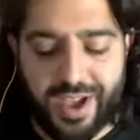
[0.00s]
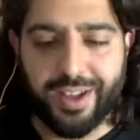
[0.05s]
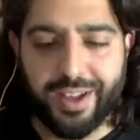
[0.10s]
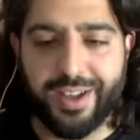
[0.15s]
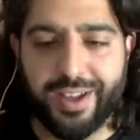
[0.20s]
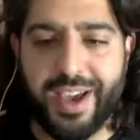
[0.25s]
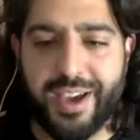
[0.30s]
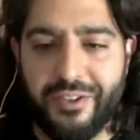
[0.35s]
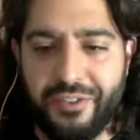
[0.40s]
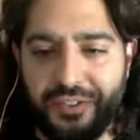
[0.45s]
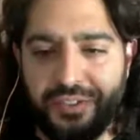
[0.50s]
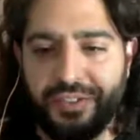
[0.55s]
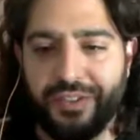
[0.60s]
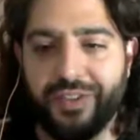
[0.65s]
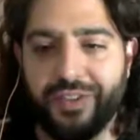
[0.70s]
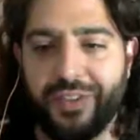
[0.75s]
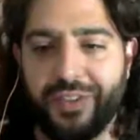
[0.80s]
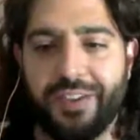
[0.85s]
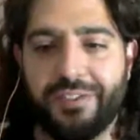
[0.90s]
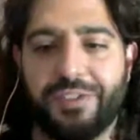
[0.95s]
if
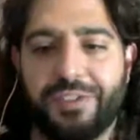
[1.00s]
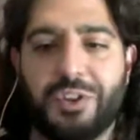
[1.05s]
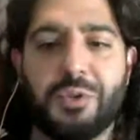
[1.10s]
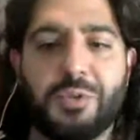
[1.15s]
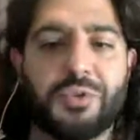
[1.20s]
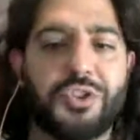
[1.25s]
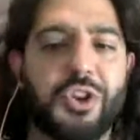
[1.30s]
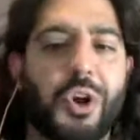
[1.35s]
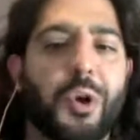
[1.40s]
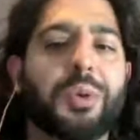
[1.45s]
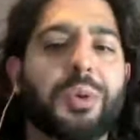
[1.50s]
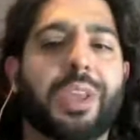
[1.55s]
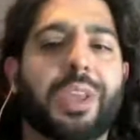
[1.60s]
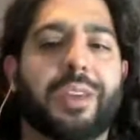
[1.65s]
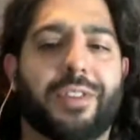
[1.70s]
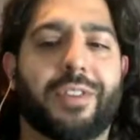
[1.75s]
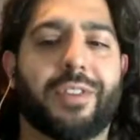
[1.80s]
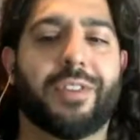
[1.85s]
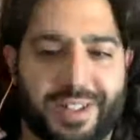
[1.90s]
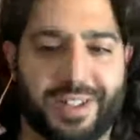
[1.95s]
you don't give an
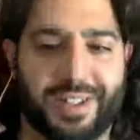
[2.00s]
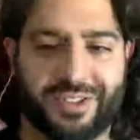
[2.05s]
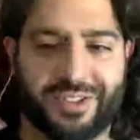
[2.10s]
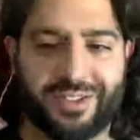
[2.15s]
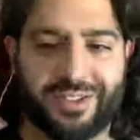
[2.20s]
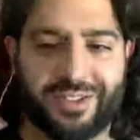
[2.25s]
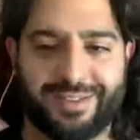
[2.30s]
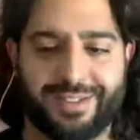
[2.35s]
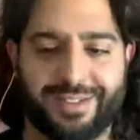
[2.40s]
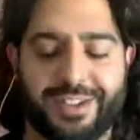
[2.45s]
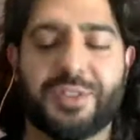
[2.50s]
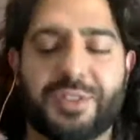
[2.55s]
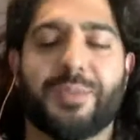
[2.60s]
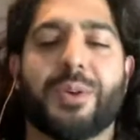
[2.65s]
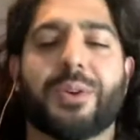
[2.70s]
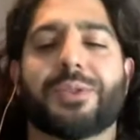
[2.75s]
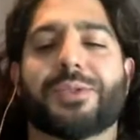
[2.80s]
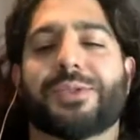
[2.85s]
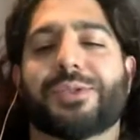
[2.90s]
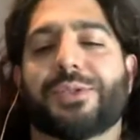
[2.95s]
answer, let's suppose
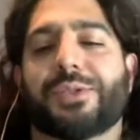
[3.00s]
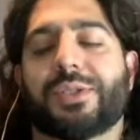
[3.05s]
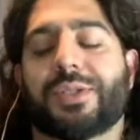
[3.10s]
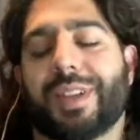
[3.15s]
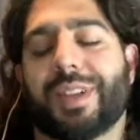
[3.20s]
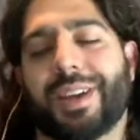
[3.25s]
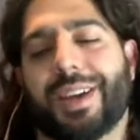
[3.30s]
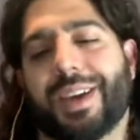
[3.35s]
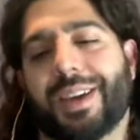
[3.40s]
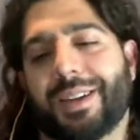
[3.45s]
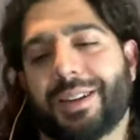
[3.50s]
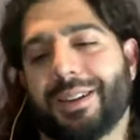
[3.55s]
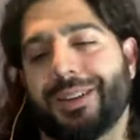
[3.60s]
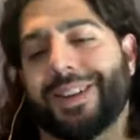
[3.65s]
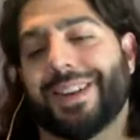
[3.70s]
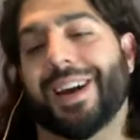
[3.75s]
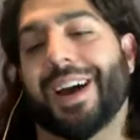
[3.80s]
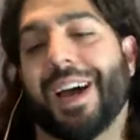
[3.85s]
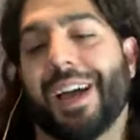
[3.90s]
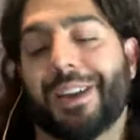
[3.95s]
you're just like,
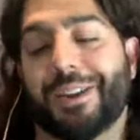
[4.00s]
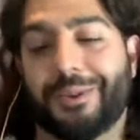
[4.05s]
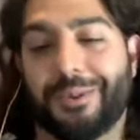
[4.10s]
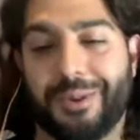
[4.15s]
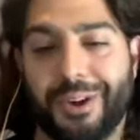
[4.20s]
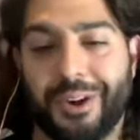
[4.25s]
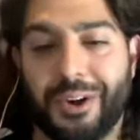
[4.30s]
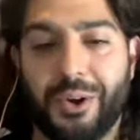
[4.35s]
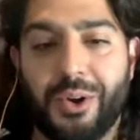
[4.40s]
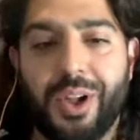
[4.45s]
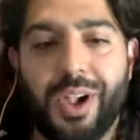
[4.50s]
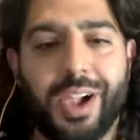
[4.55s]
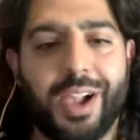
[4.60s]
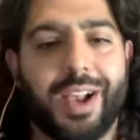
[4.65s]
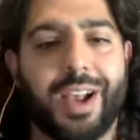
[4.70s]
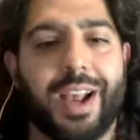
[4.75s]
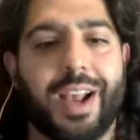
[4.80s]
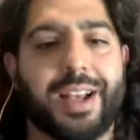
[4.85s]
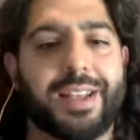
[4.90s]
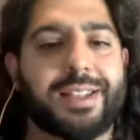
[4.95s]
I don't know,
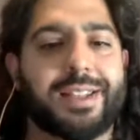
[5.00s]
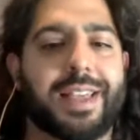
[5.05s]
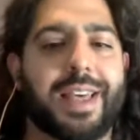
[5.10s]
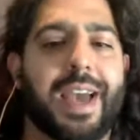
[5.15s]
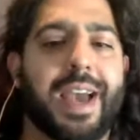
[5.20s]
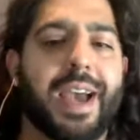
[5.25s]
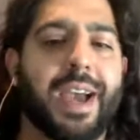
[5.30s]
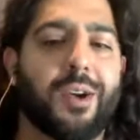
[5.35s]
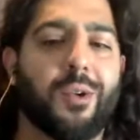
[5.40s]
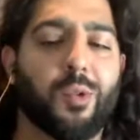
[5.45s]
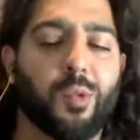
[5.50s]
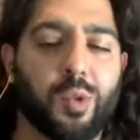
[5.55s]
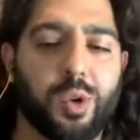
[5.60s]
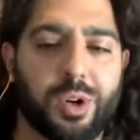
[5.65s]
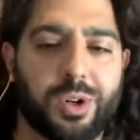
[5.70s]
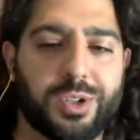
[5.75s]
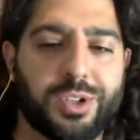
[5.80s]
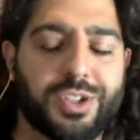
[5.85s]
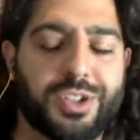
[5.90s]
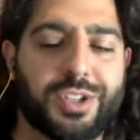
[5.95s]
is that
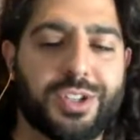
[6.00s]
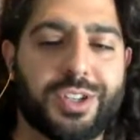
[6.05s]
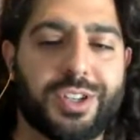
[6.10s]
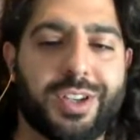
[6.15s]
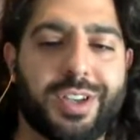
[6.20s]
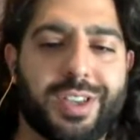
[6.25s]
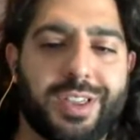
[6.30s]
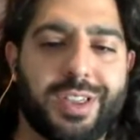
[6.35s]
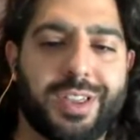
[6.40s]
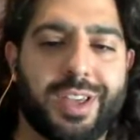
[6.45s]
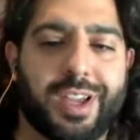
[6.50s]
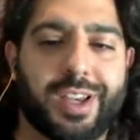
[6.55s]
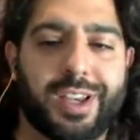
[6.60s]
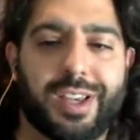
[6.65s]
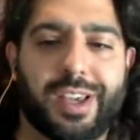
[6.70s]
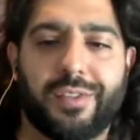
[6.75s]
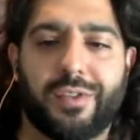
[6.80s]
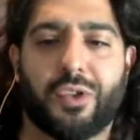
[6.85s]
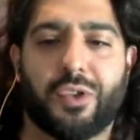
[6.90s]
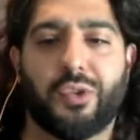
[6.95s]
worse than
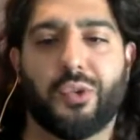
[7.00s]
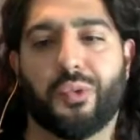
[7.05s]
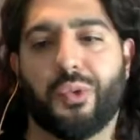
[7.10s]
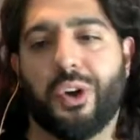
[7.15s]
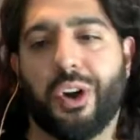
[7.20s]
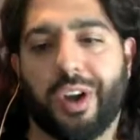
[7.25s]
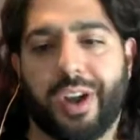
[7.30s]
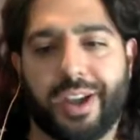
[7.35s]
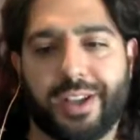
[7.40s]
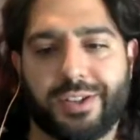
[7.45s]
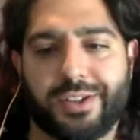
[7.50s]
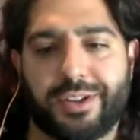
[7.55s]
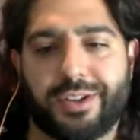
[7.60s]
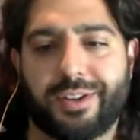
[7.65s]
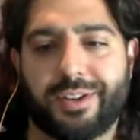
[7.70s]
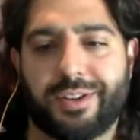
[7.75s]
giving the wrong answer?